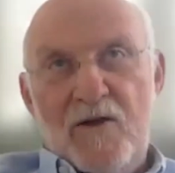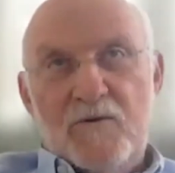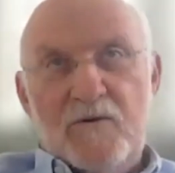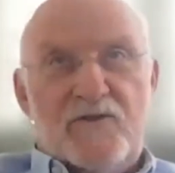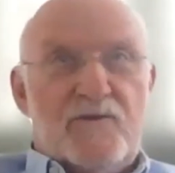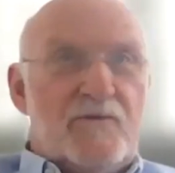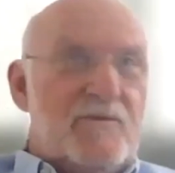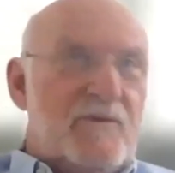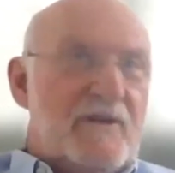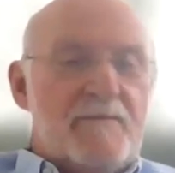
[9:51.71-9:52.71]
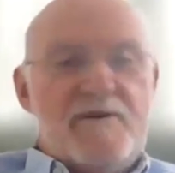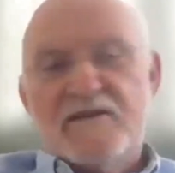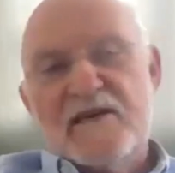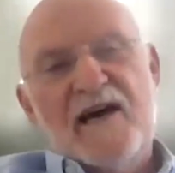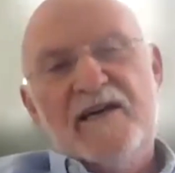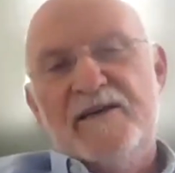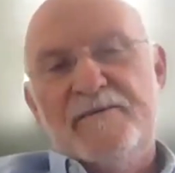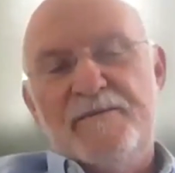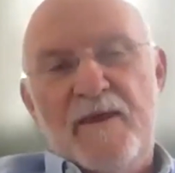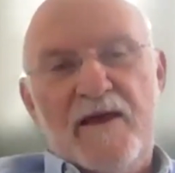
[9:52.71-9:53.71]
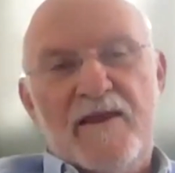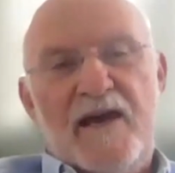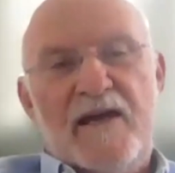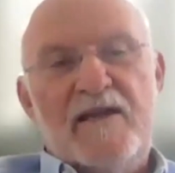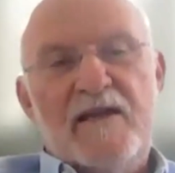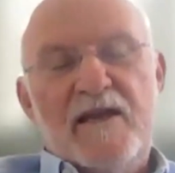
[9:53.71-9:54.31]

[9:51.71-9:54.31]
was really misguided. That